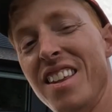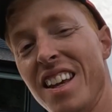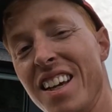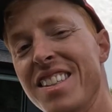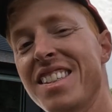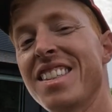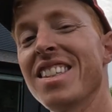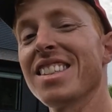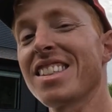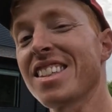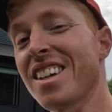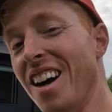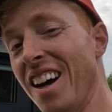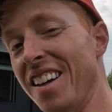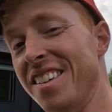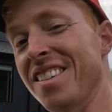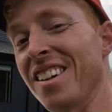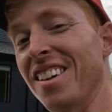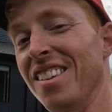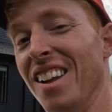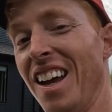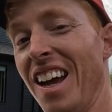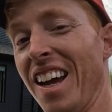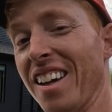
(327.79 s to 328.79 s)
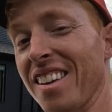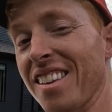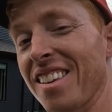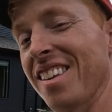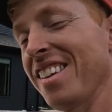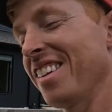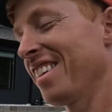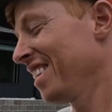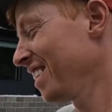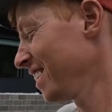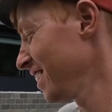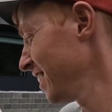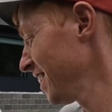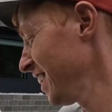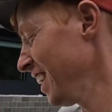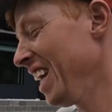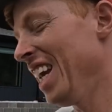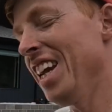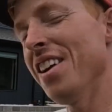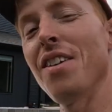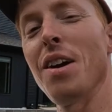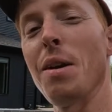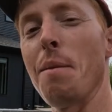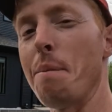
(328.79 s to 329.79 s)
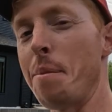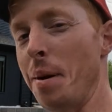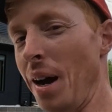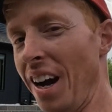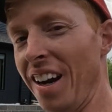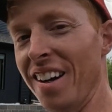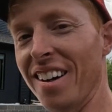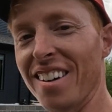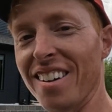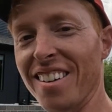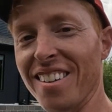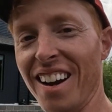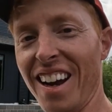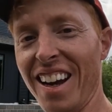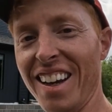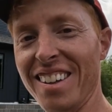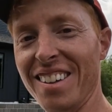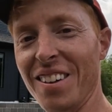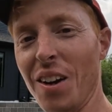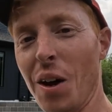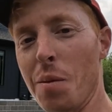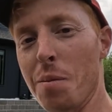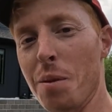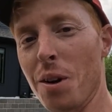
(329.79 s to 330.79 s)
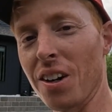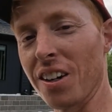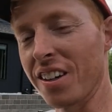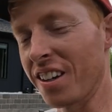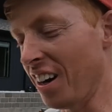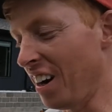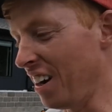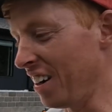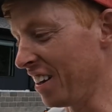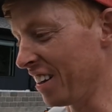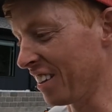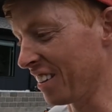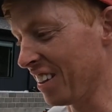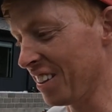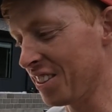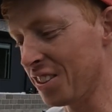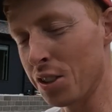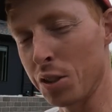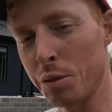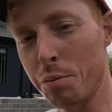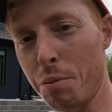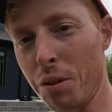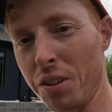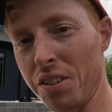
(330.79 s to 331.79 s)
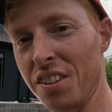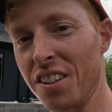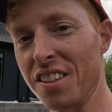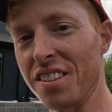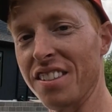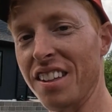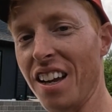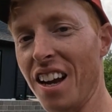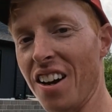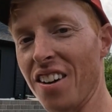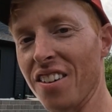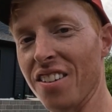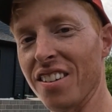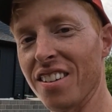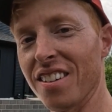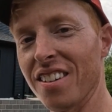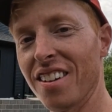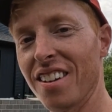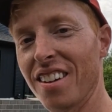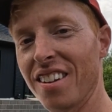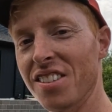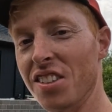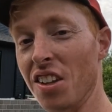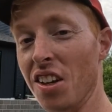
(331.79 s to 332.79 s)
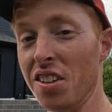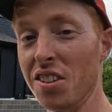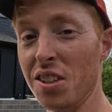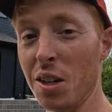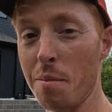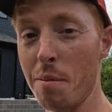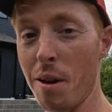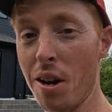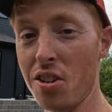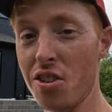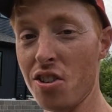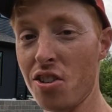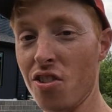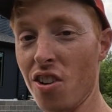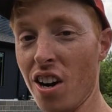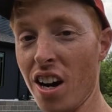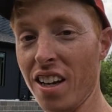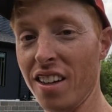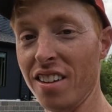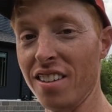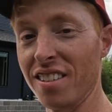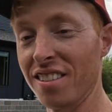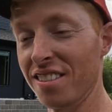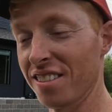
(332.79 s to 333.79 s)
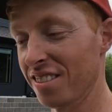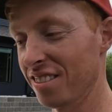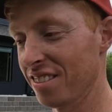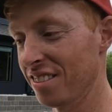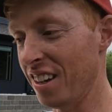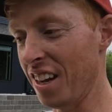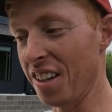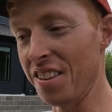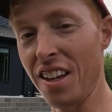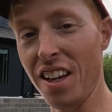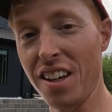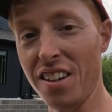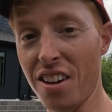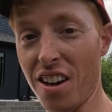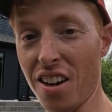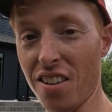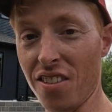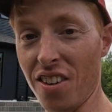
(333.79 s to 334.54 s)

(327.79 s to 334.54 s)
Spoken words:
this is cut to length. Even better, right? No more cutting, let's just put this down. As long as I measured right, and they cut